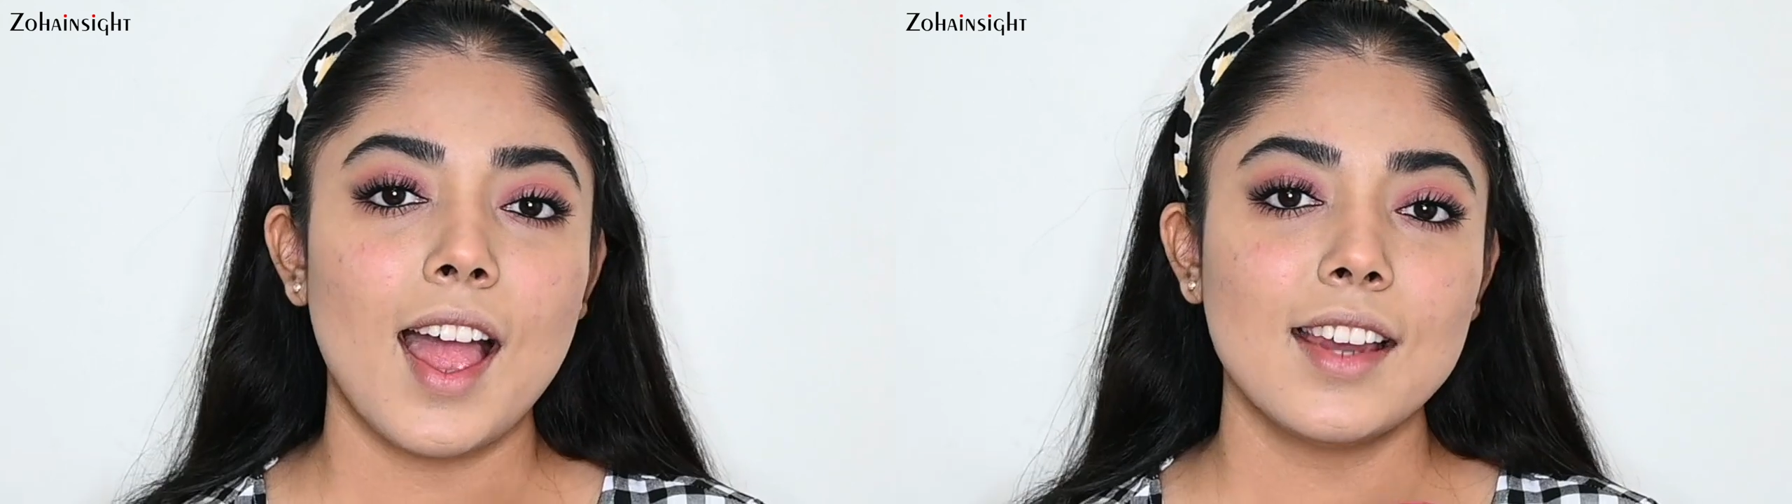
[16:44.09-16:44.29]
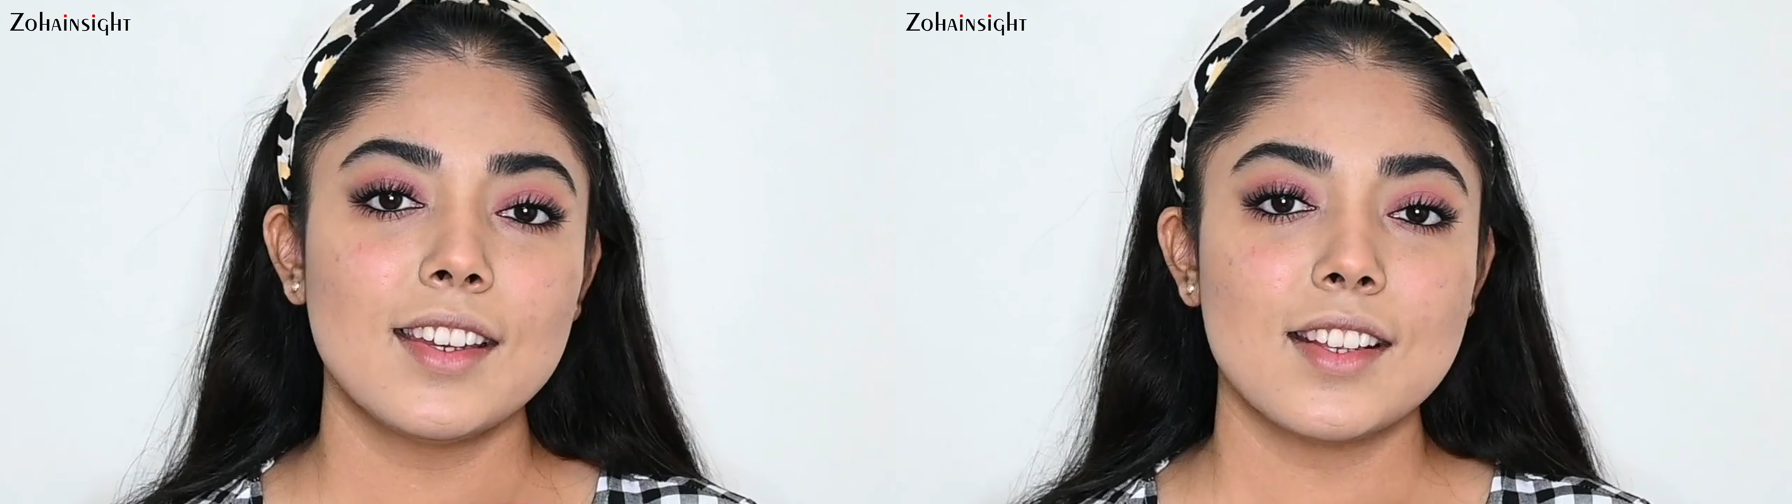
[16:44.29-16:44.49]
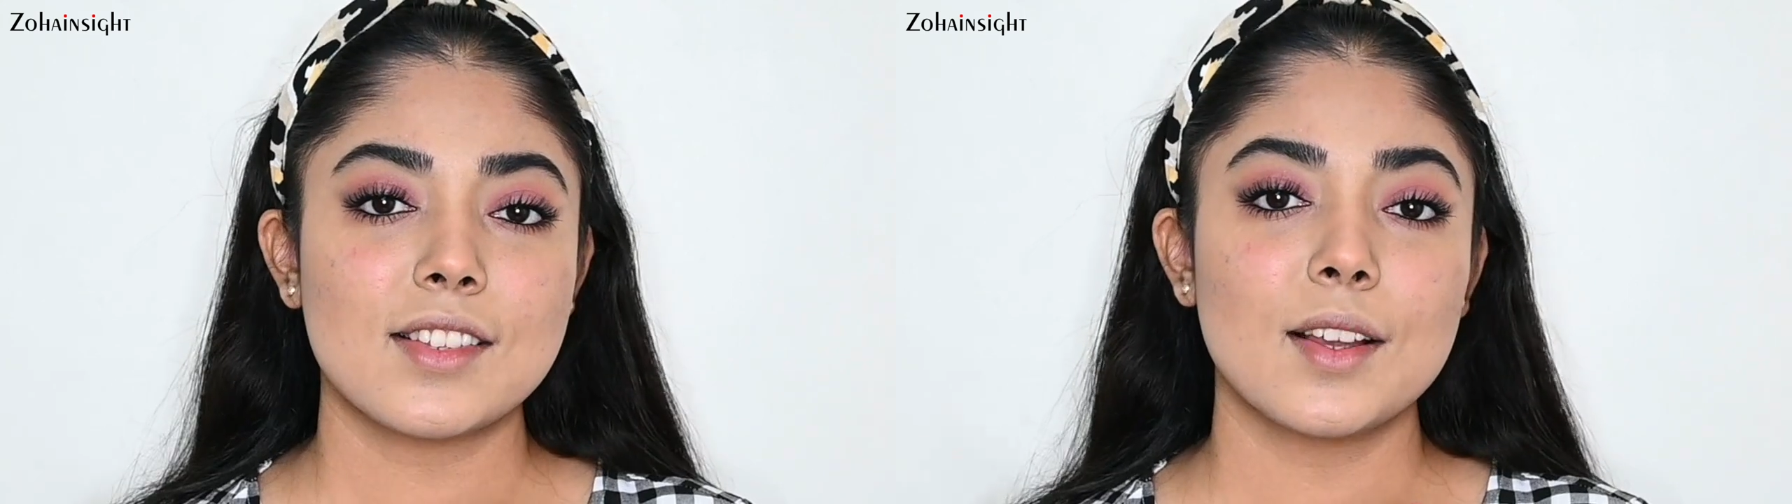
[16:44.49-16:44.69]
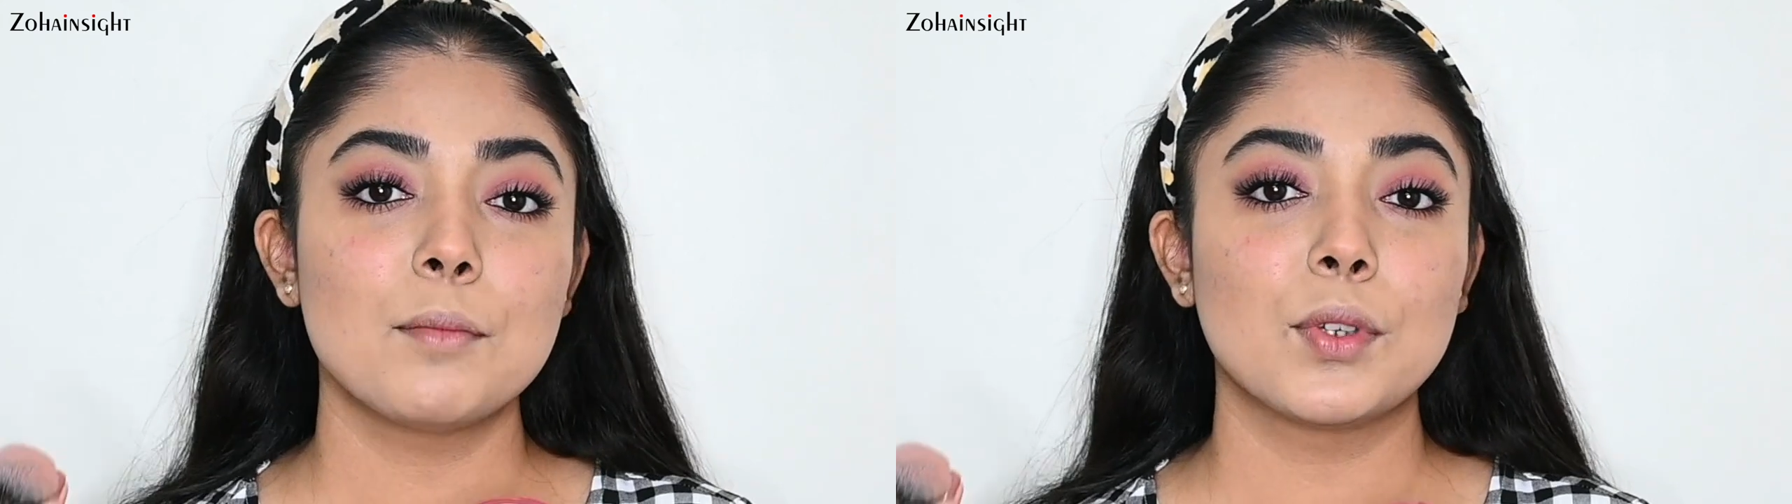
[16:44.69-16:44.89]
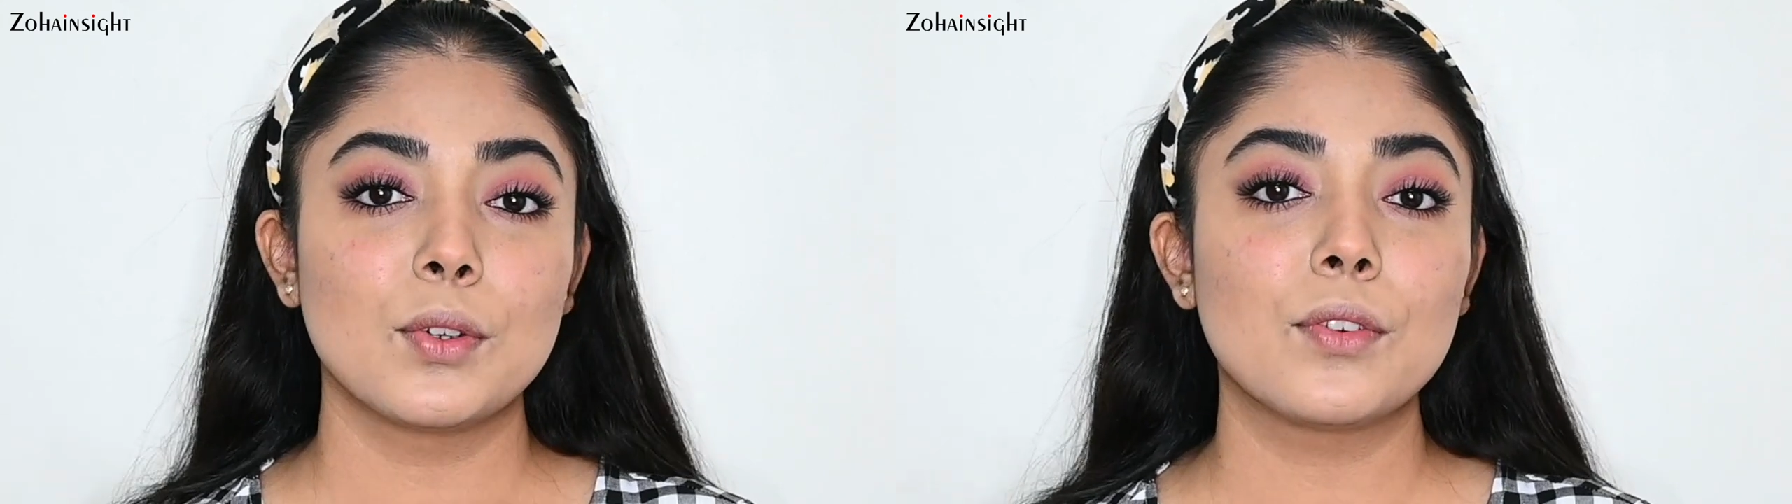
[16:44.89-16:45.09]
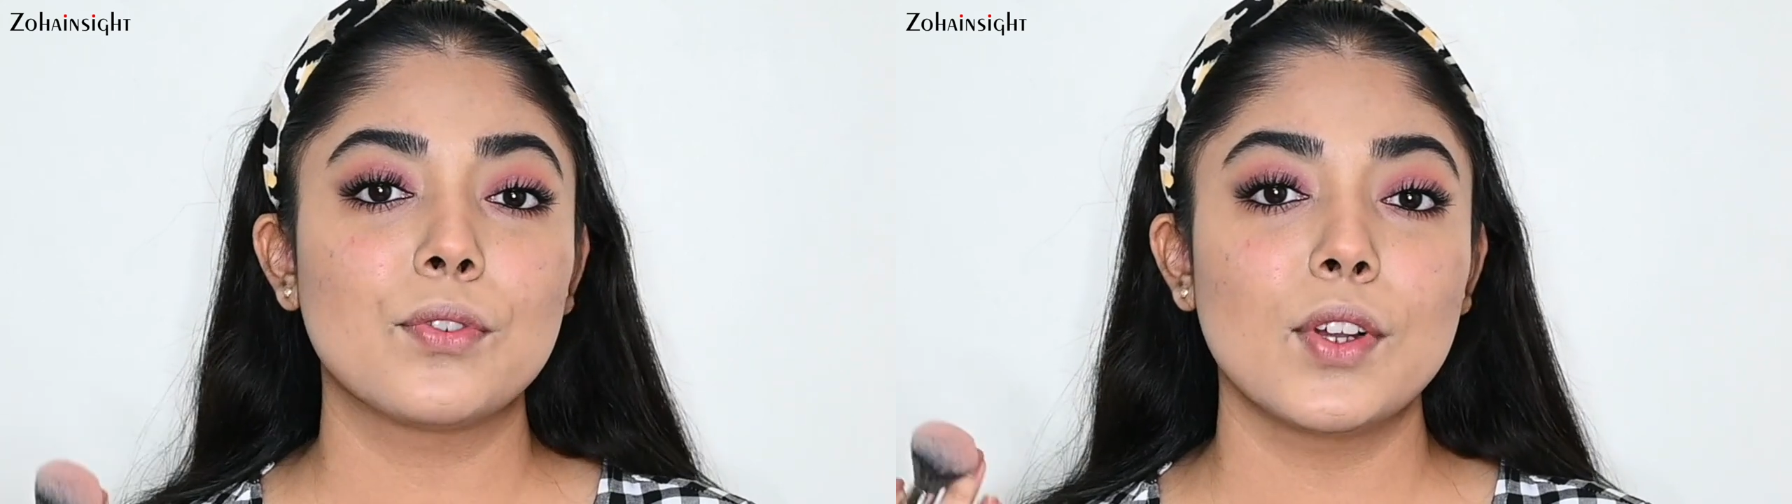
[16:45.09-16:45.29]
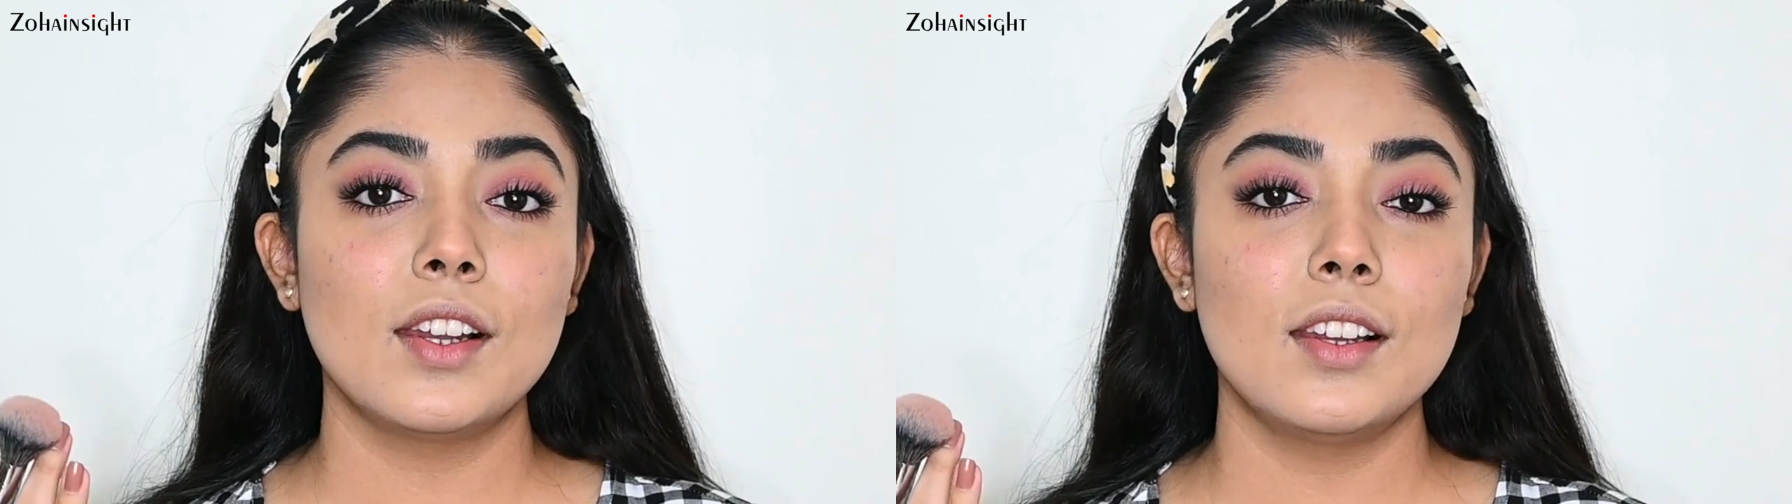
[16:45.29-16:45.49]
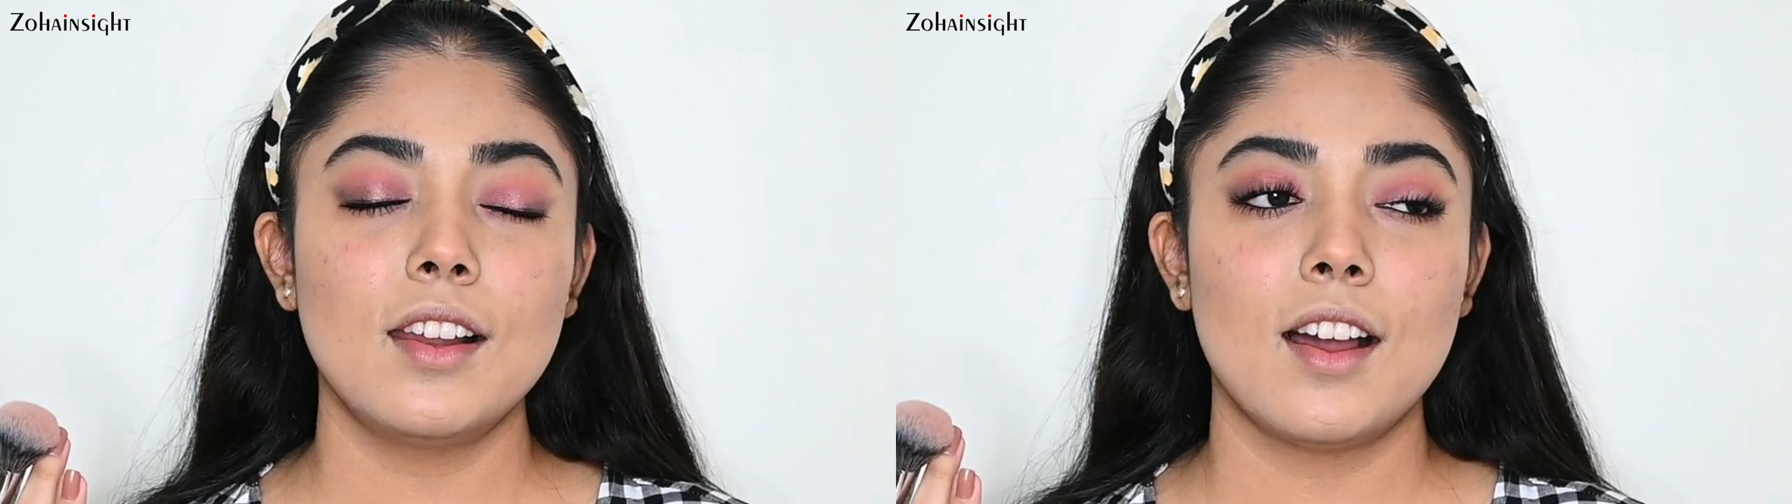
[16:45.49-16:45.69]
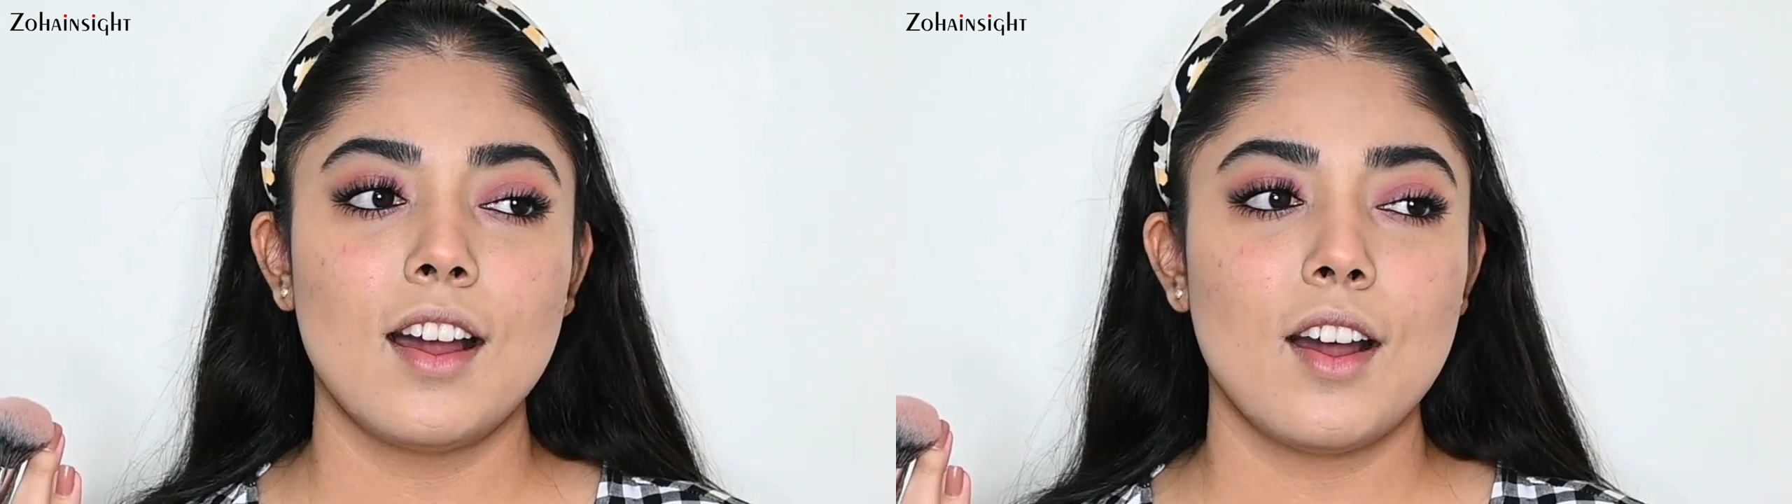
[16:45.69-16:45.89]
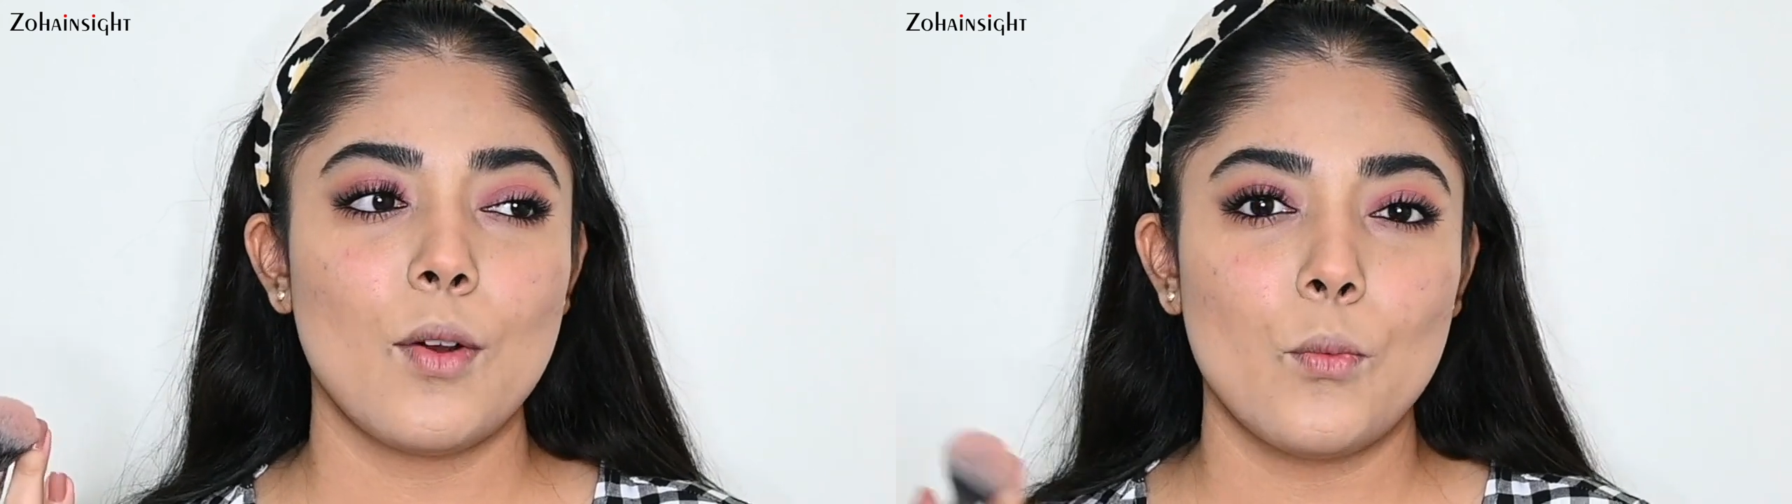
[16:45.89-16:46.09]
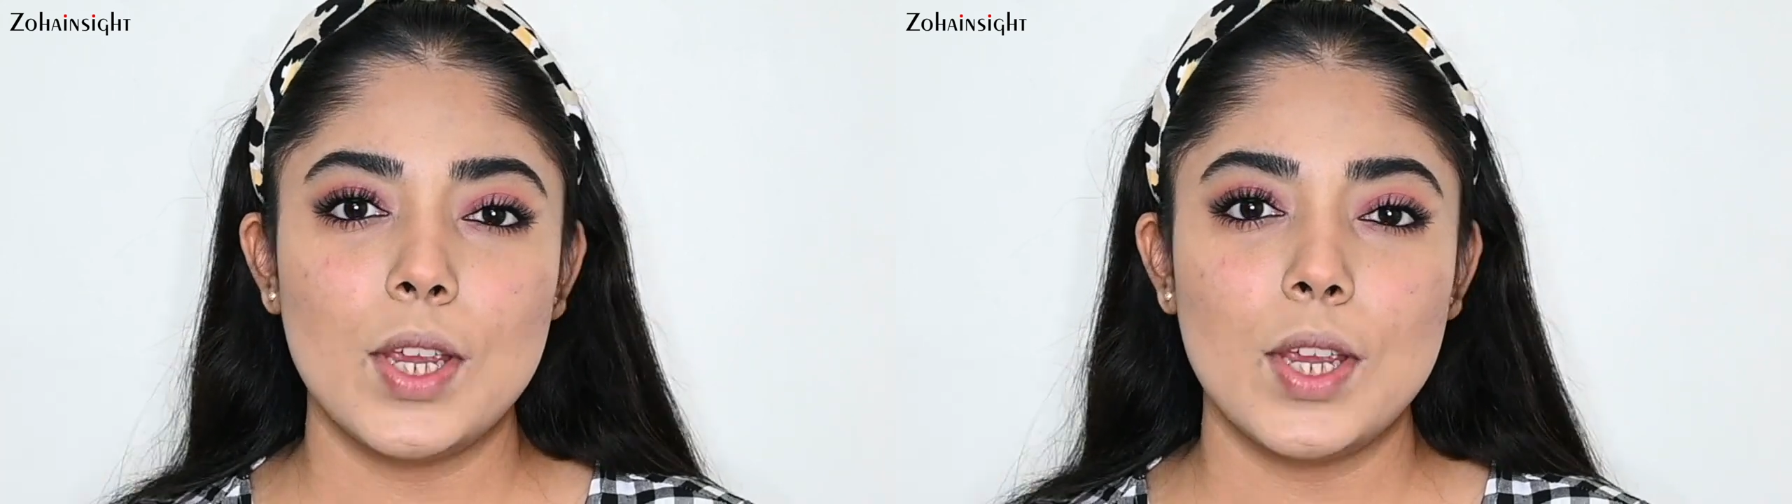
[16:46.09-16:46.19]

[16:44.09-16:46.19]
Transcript: and it's a beautiful uh,